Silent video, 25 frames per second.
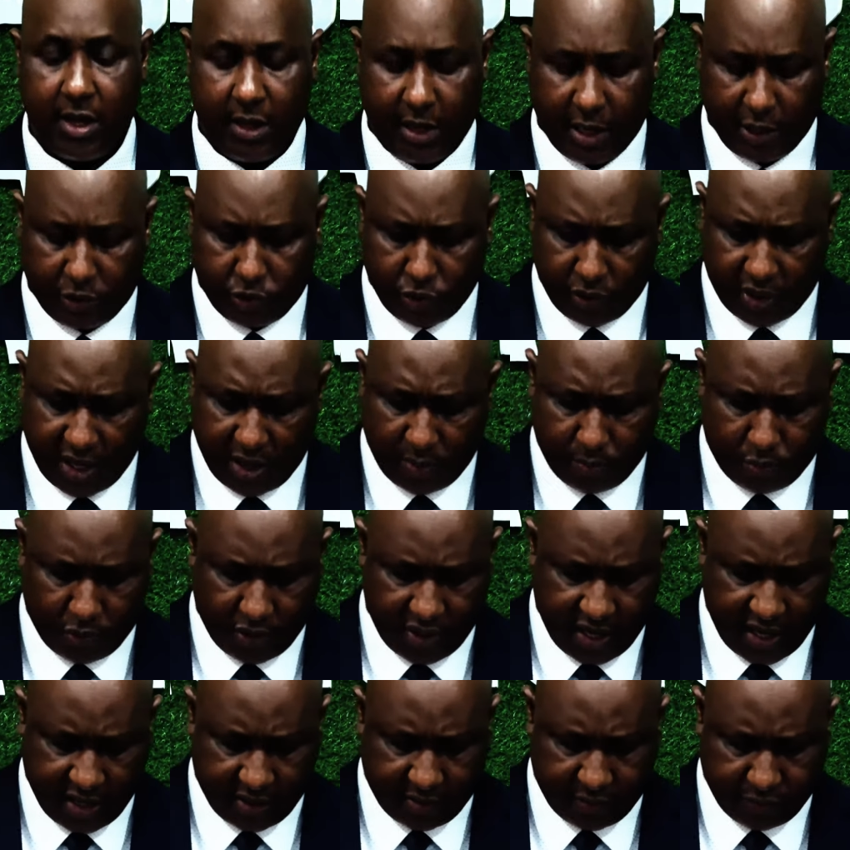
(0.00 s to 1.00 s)
The total
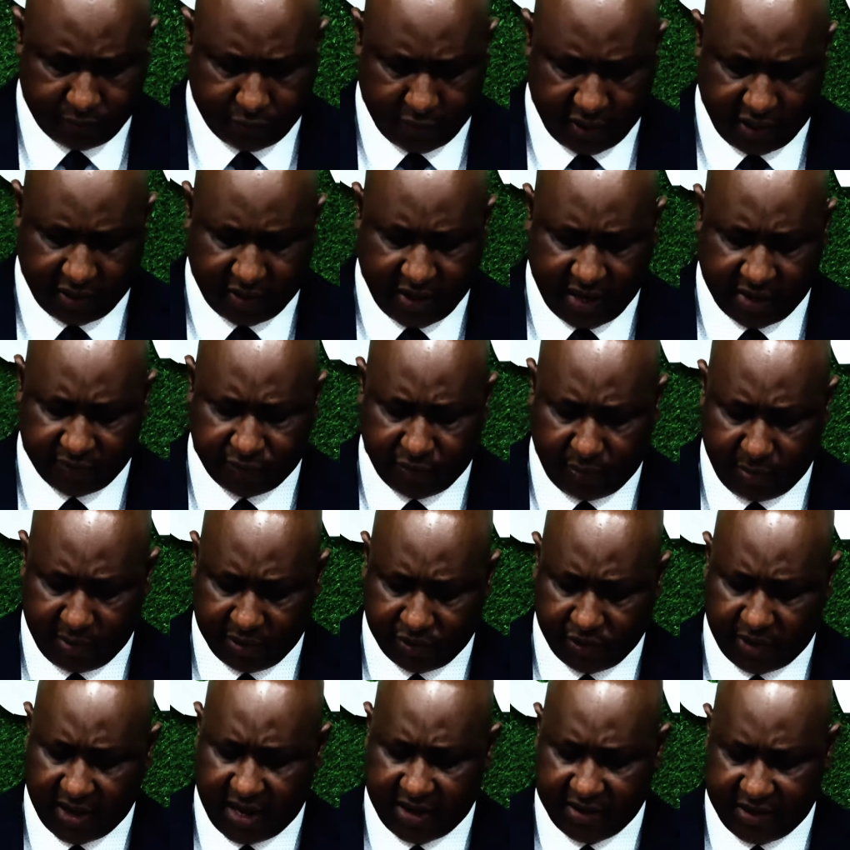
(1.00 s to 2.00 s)
budget for the
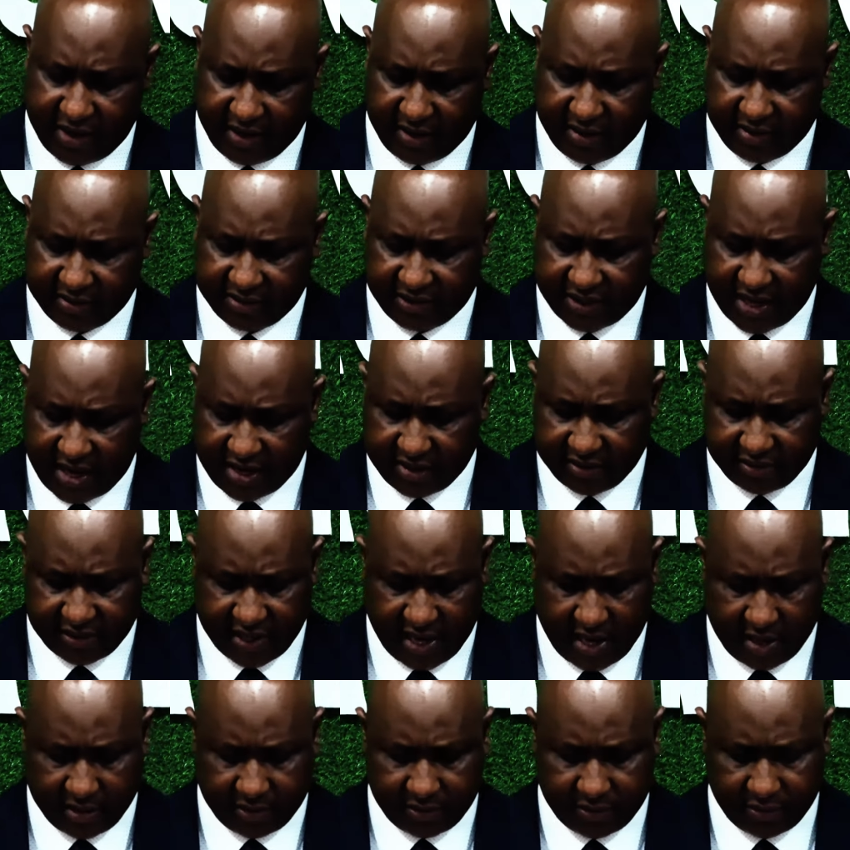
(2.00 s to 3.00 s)
transformation agenda stands
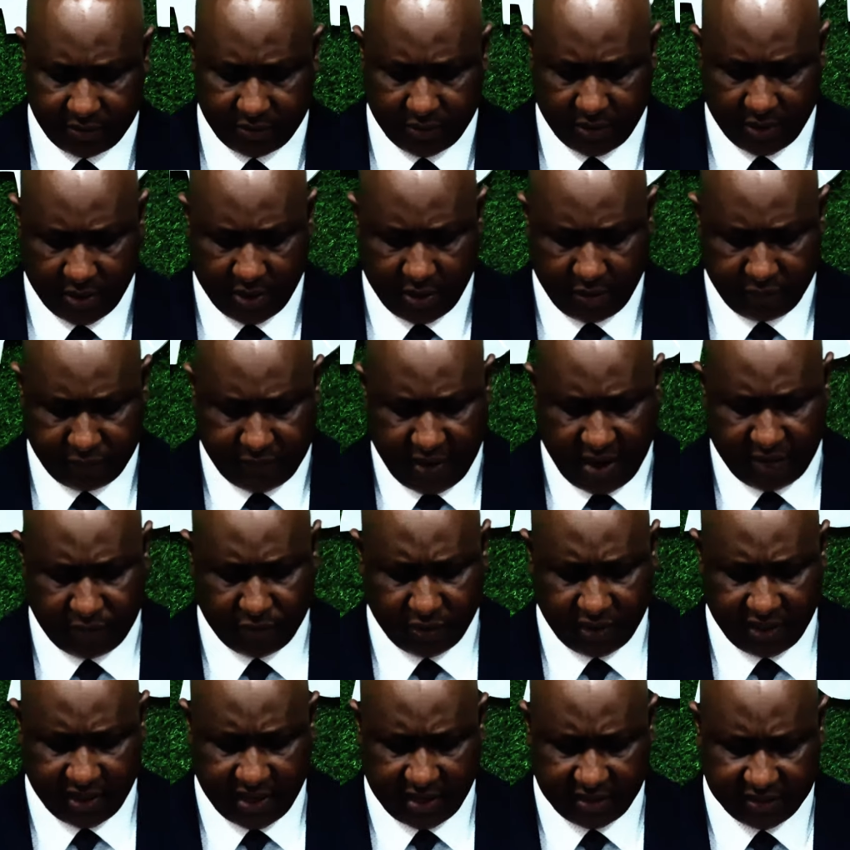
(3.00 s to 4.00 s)
at
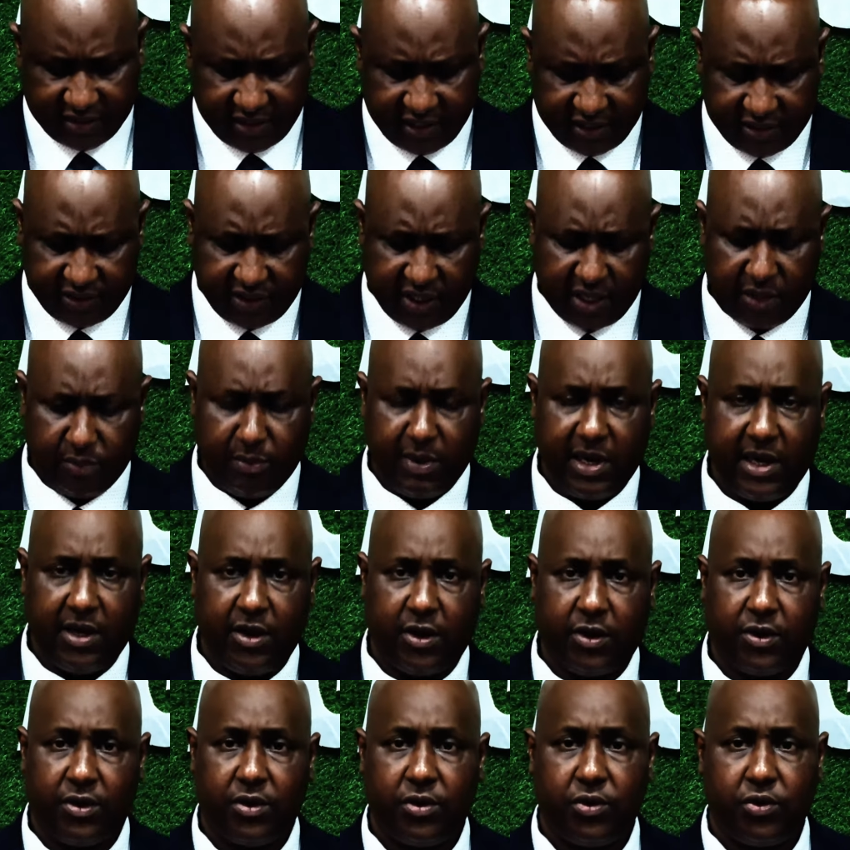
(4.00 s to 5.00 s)

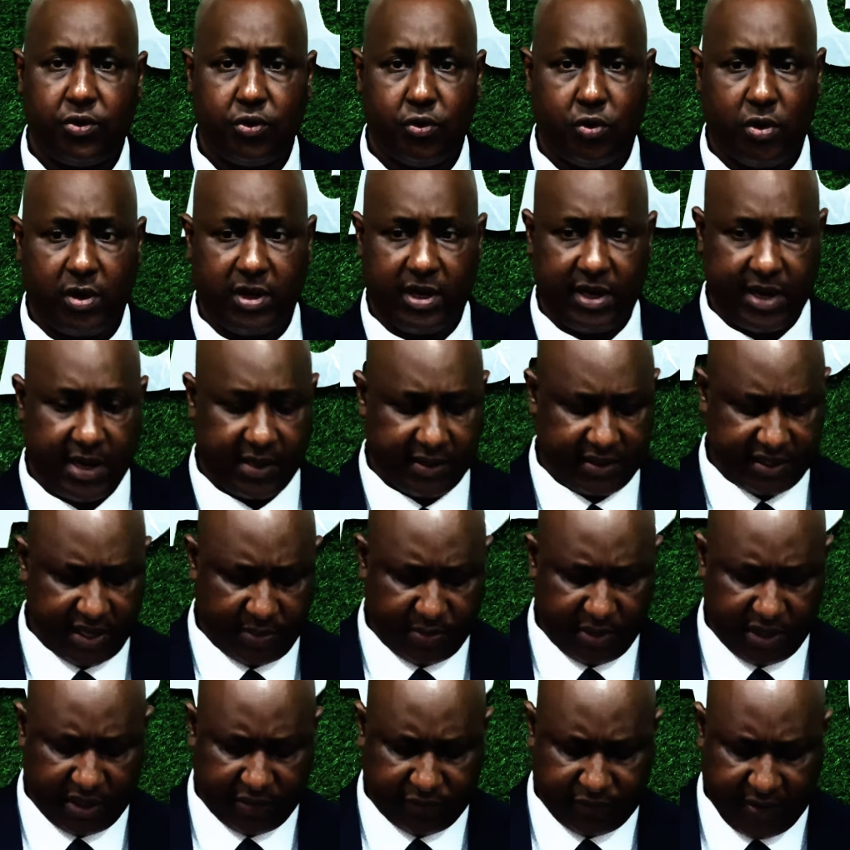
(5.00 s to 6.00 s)

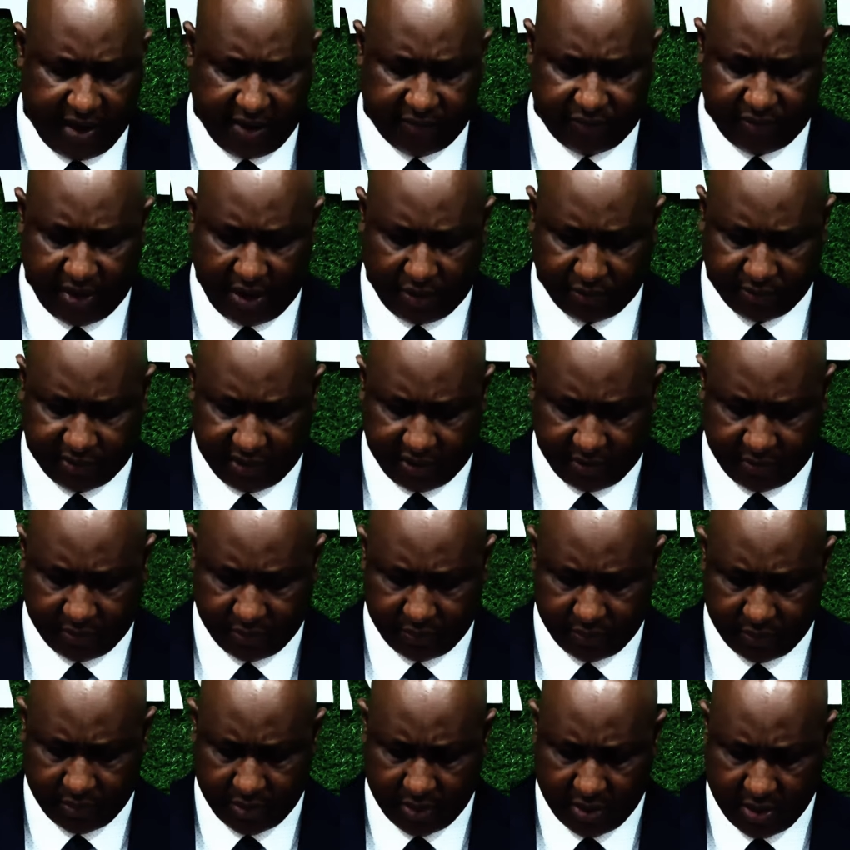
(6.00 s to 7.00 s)
$516,275,000.
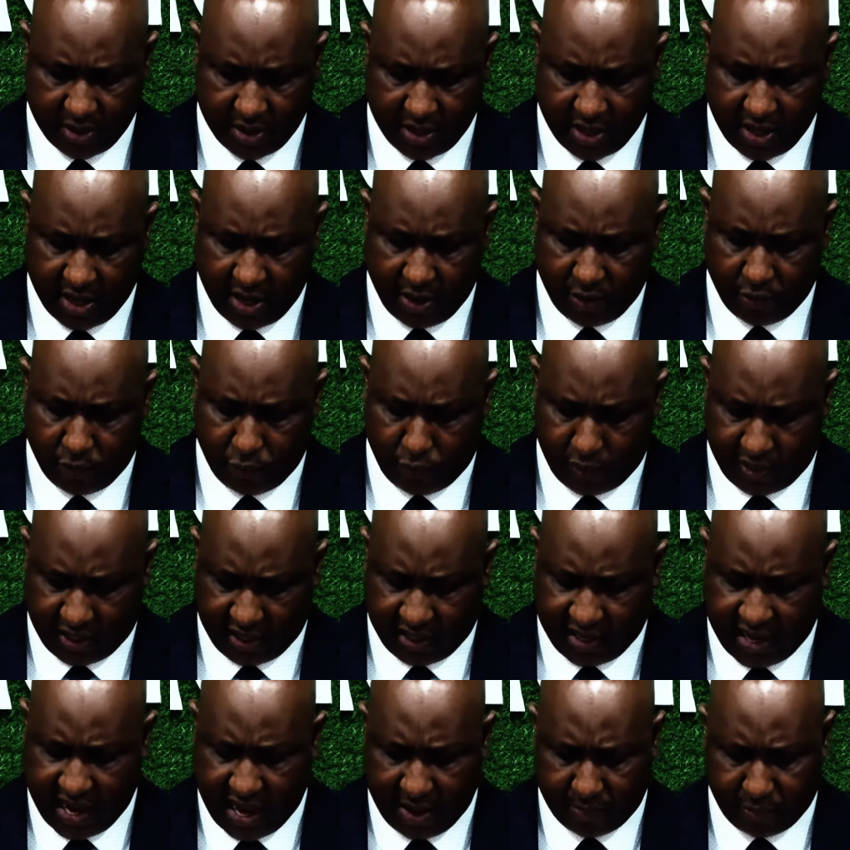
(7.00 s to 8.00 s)
With
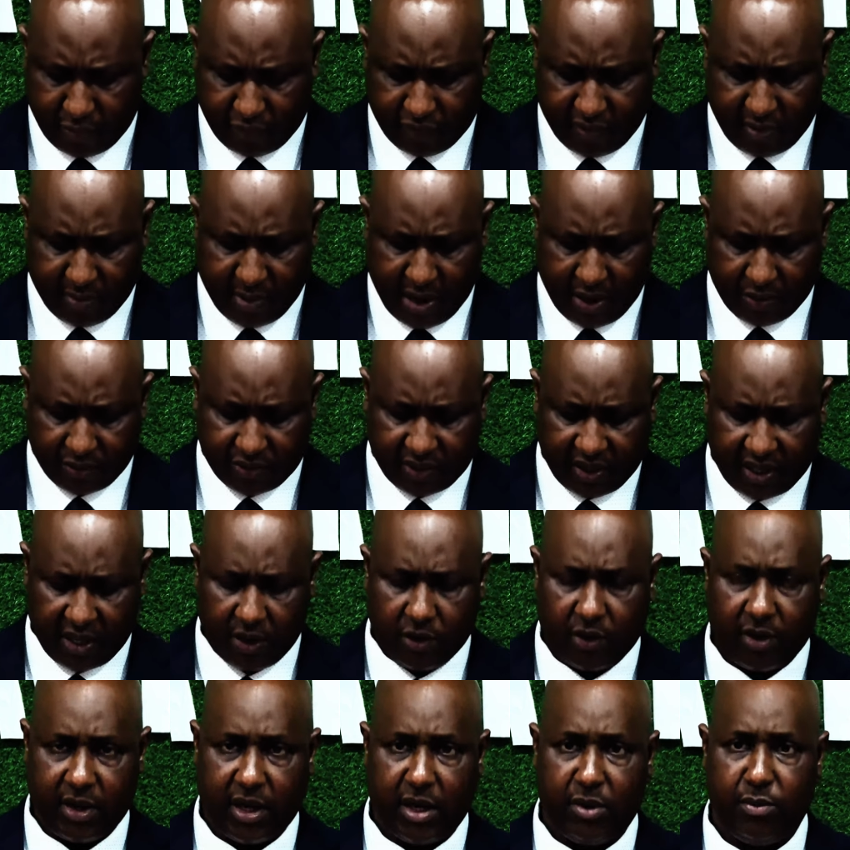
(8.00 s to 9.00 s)
a gap of about
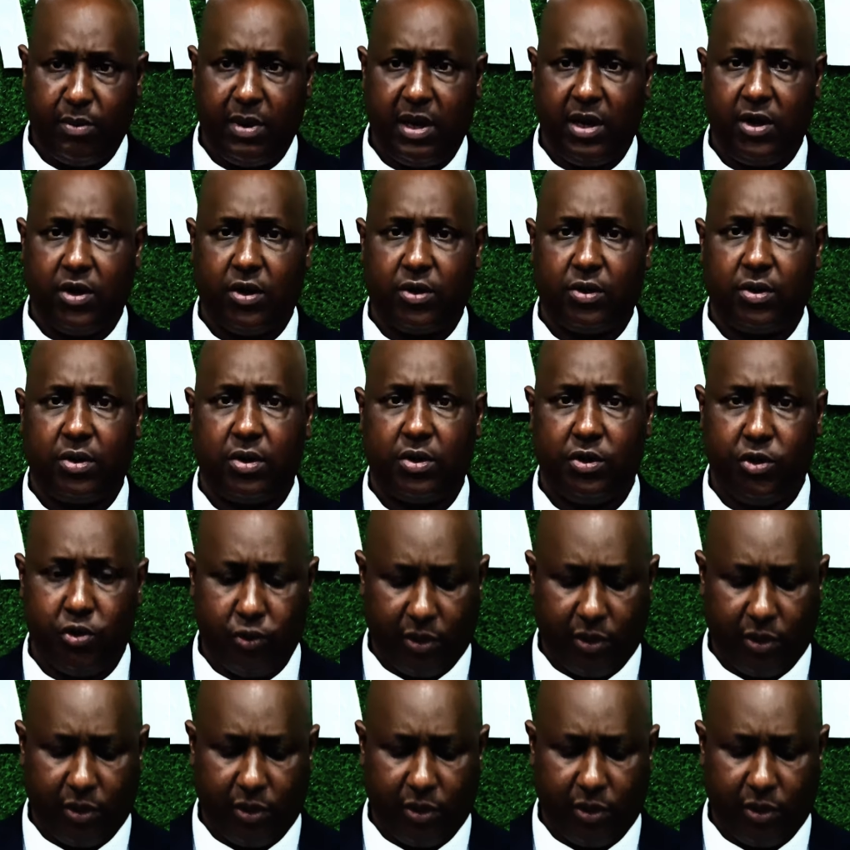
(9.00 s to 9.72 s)
$300 million.